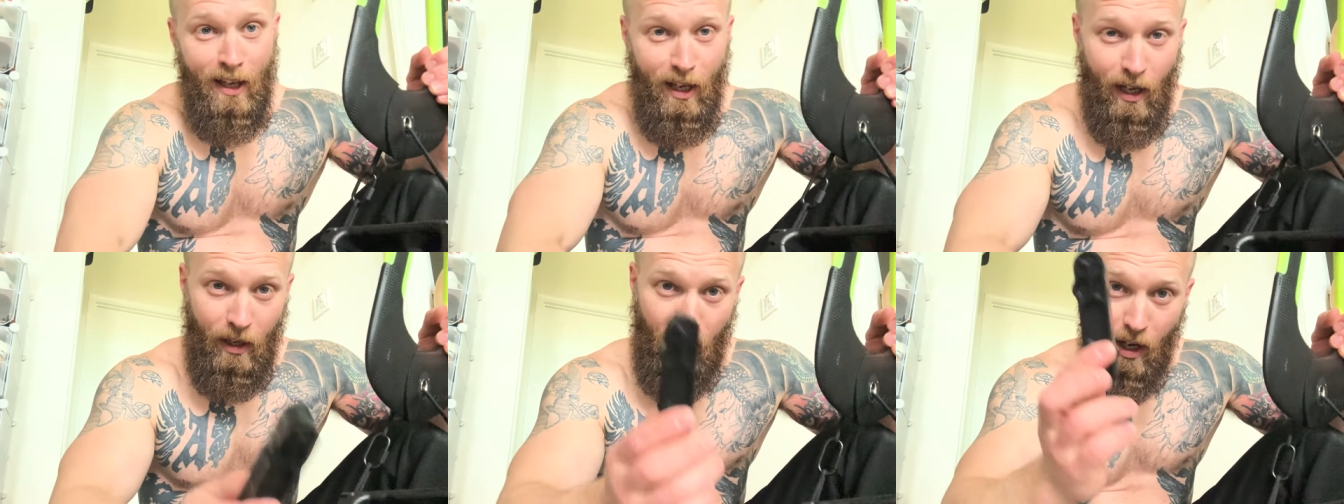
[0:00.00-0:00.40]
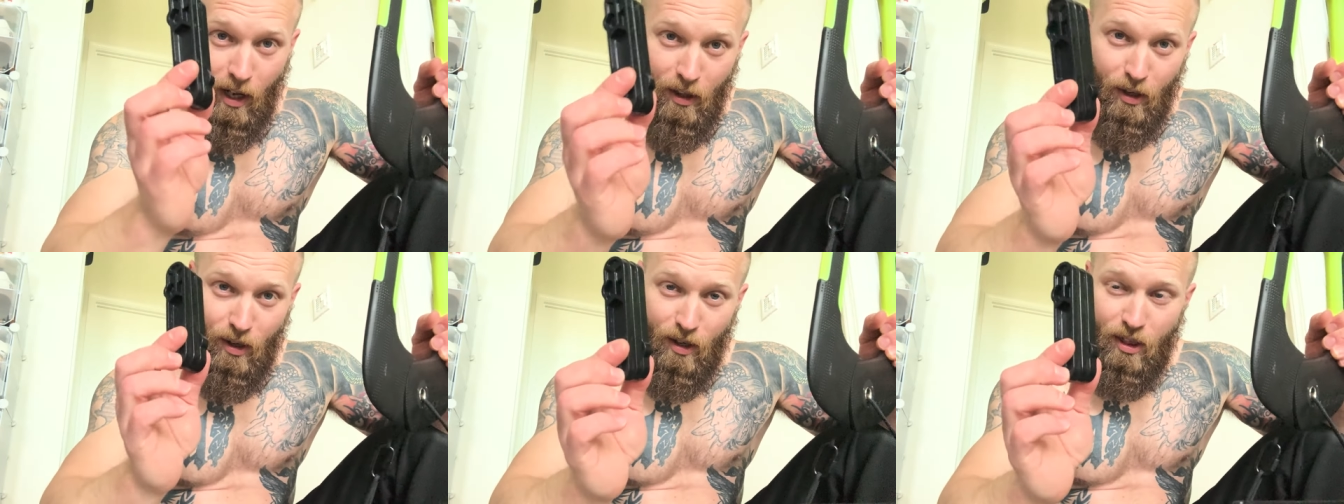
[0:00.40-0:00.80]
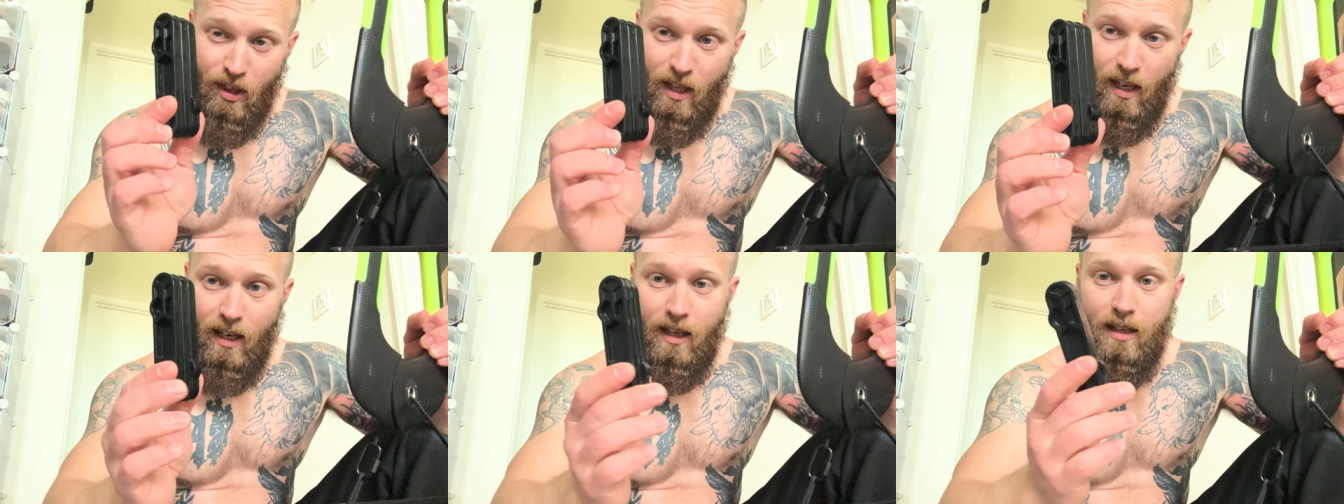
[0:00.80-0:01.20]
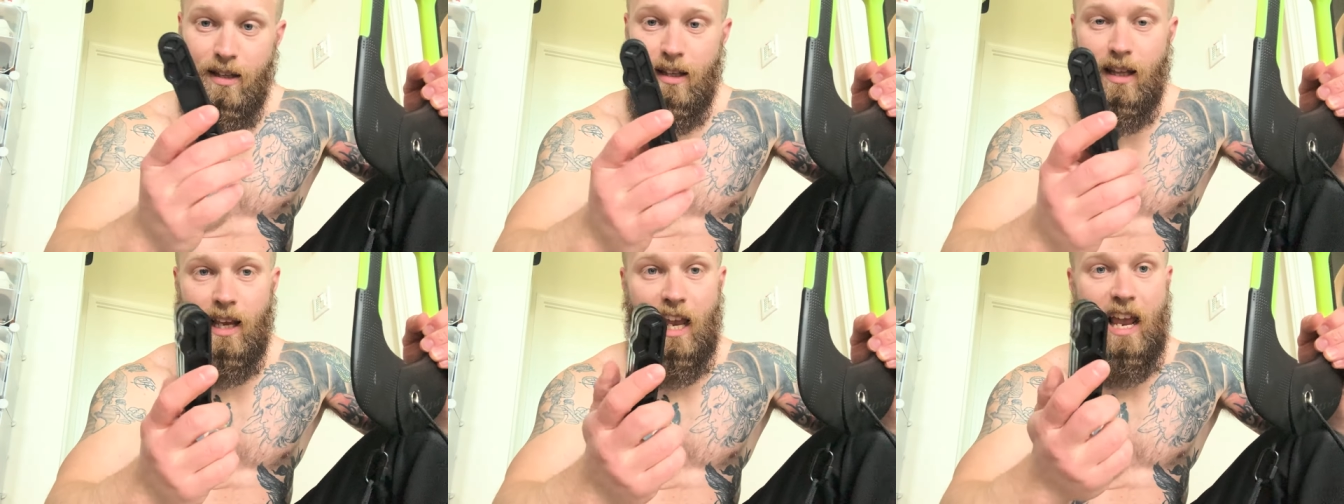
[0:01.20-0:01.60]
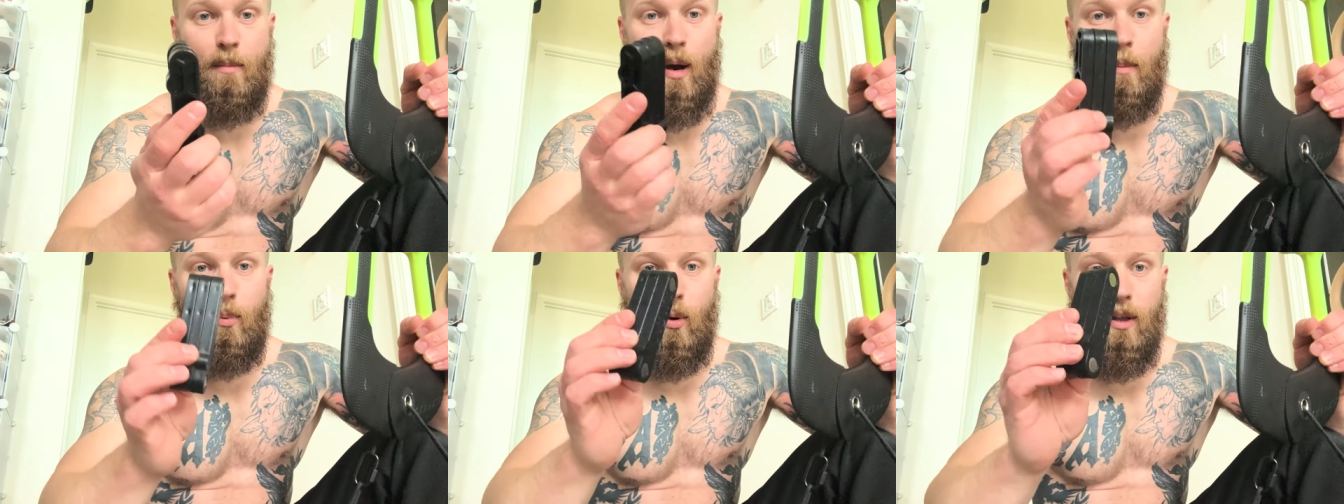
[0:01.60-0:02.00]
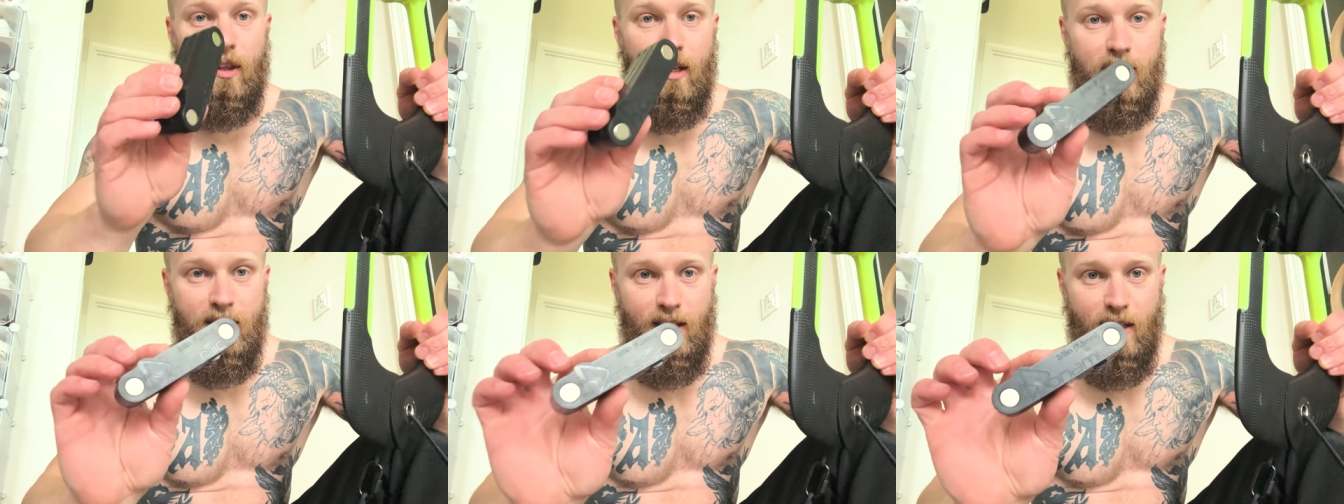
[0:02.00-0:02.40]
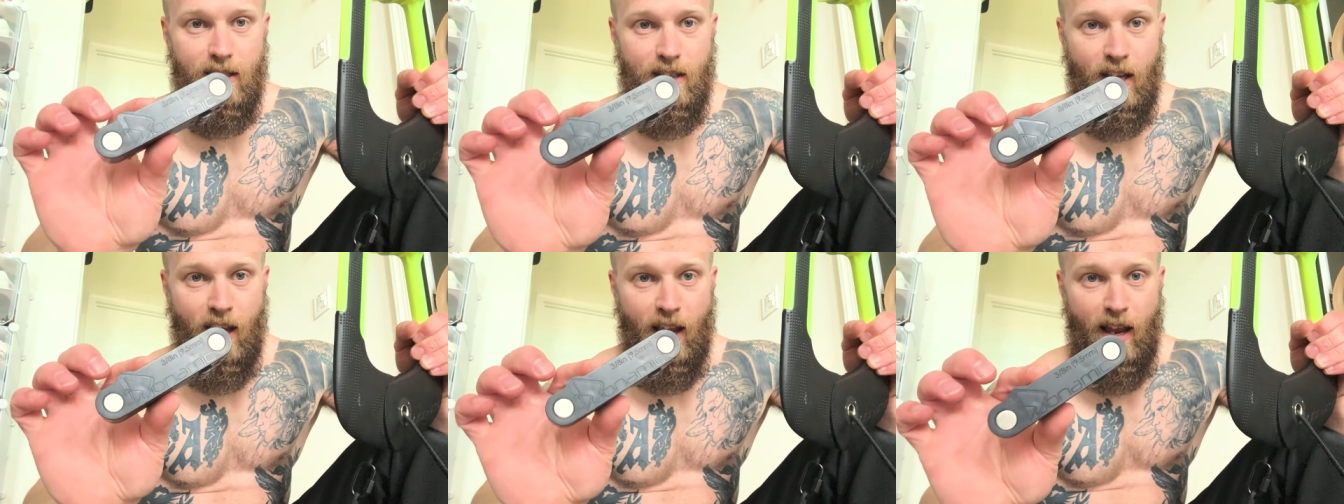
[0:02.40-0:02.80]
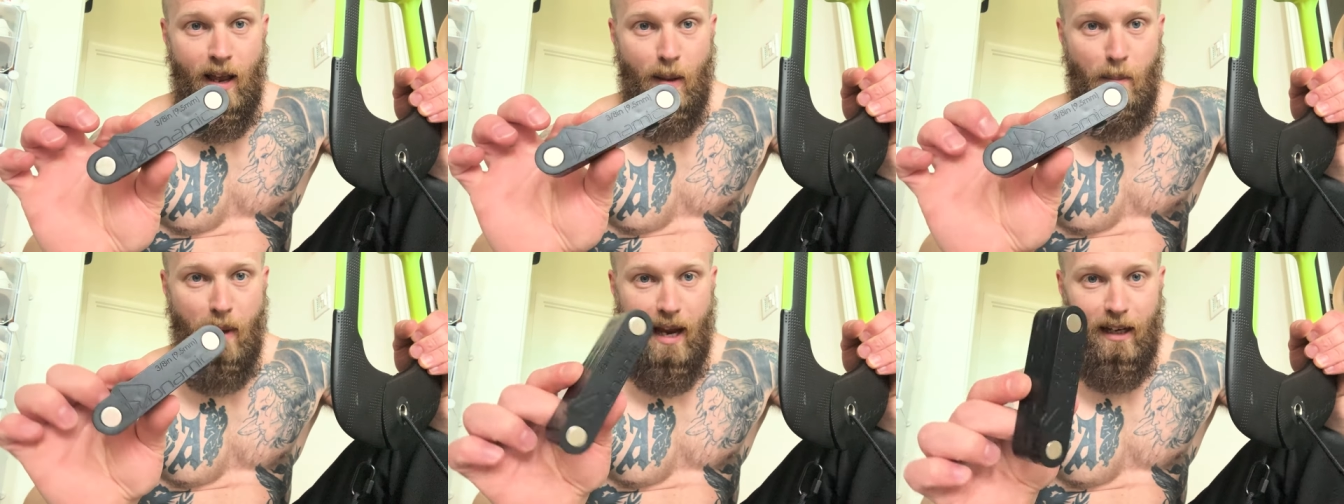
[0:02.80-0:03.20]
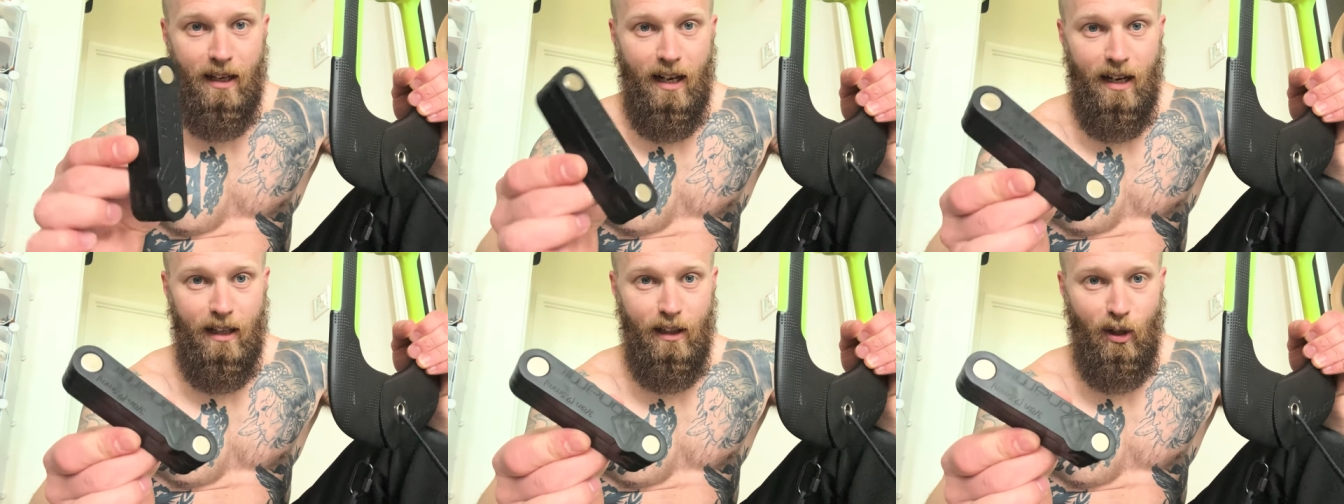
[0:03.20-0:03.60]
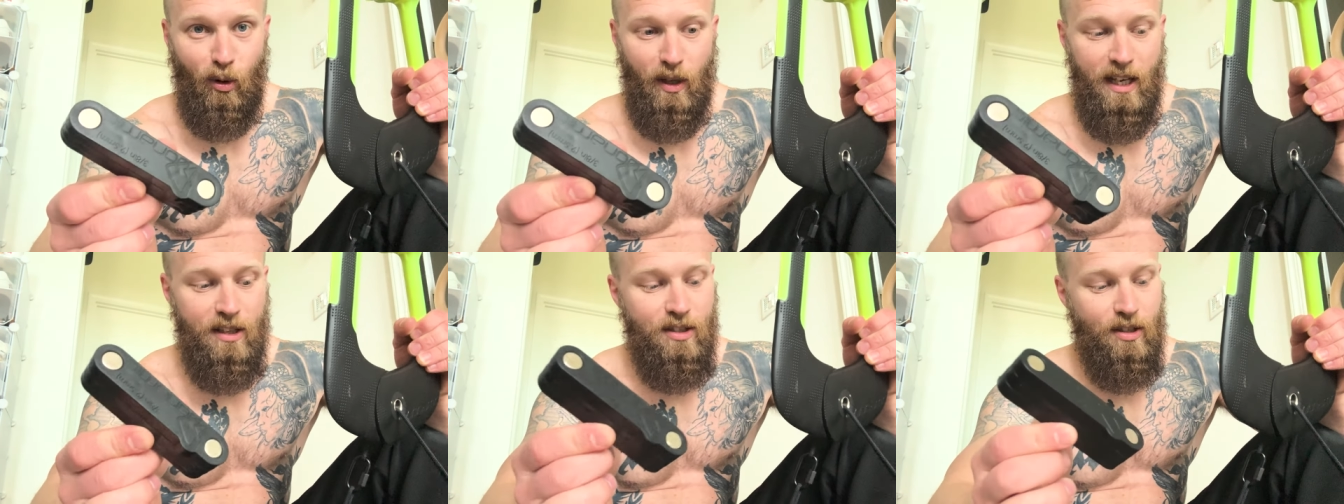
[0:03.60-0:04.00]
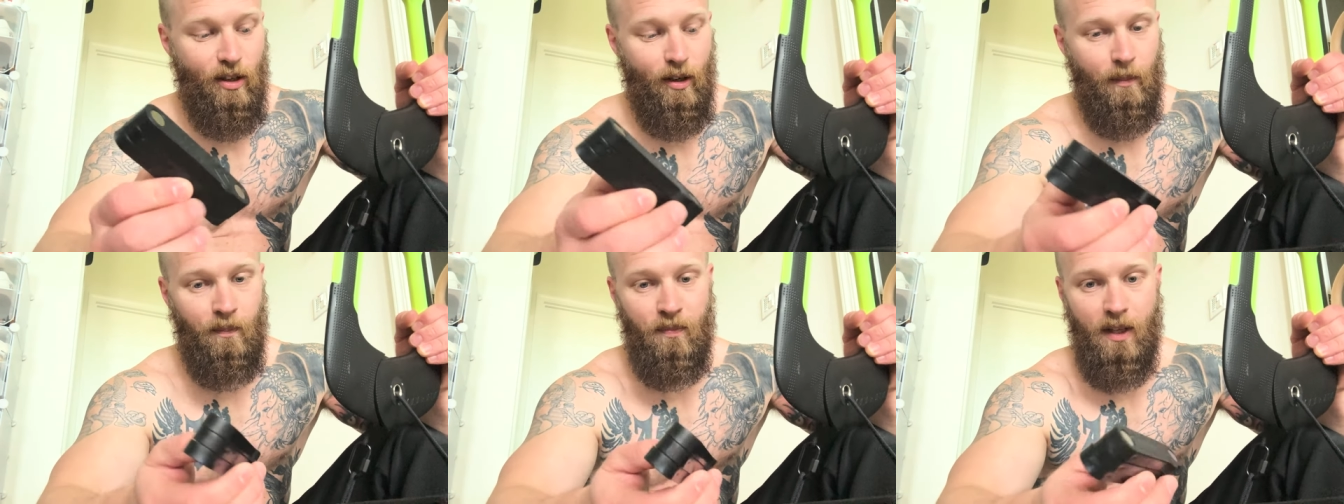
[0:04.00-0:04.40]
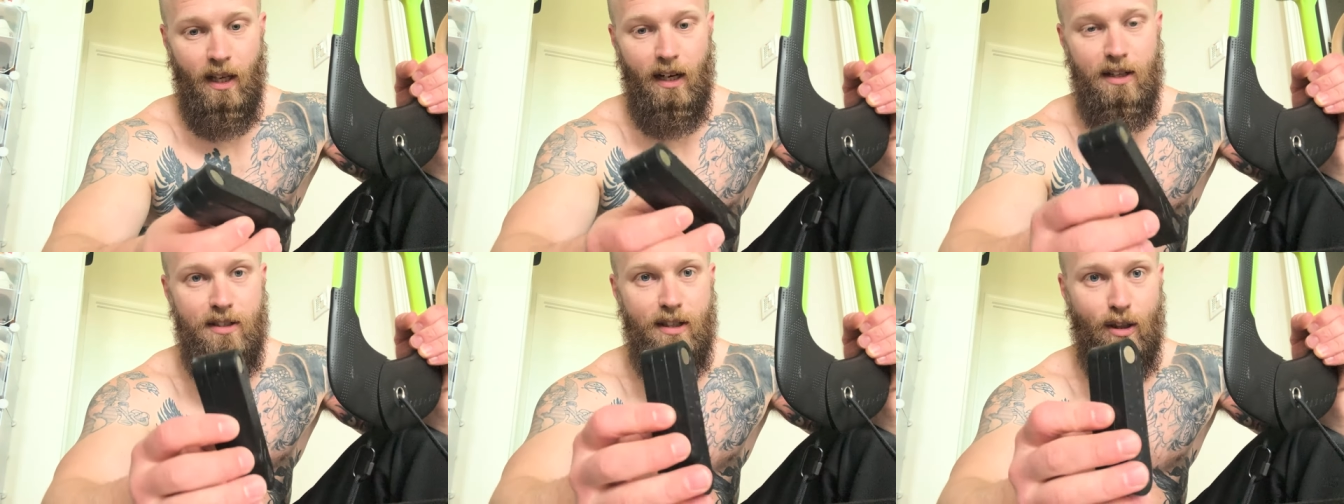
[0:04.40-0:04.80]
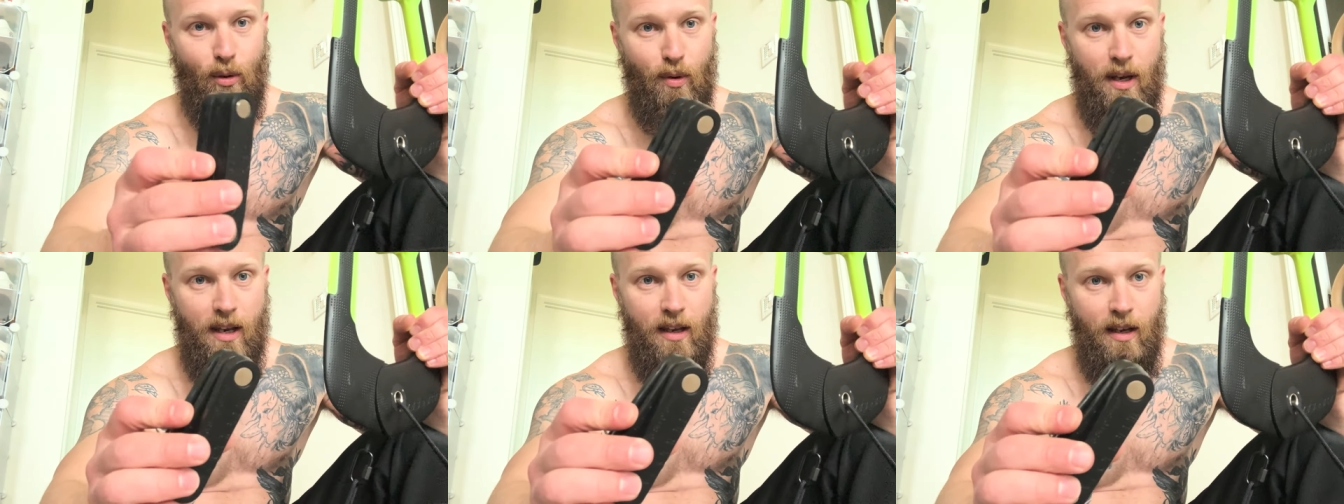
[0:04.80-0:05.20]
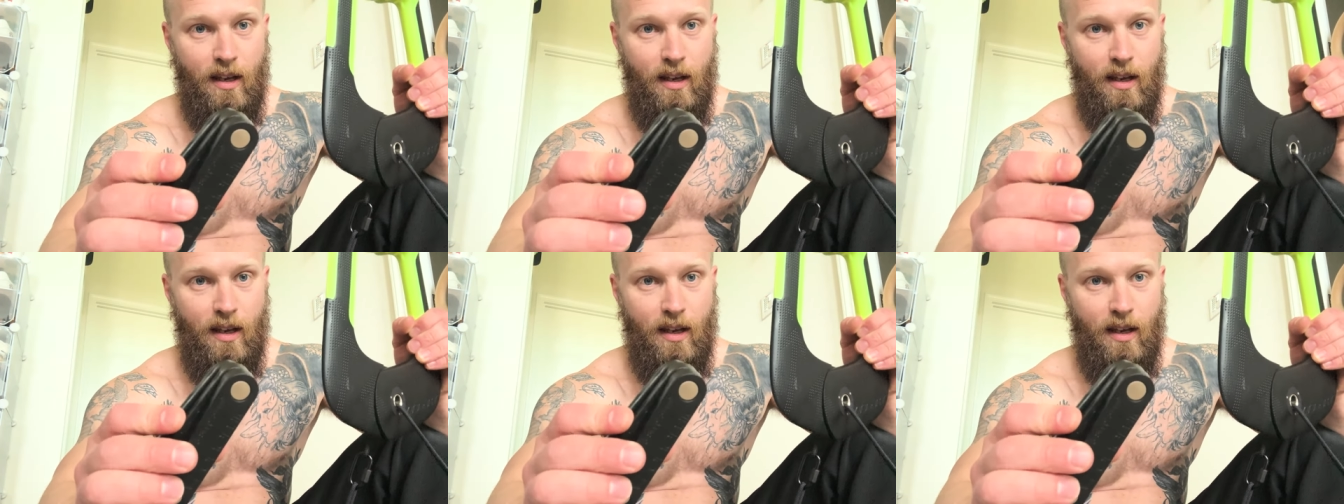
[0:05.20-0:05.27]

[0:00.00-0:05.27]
another thing that they came up with is this magnetic little insert, and it's three.